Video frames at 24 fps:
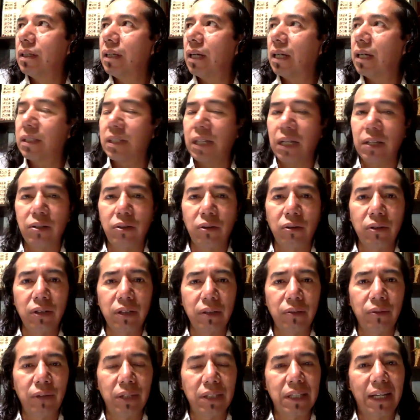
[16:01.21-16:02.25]
as I told you,
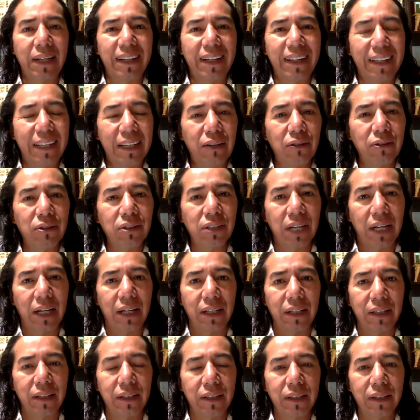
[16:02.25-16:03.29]
it was an ecocide.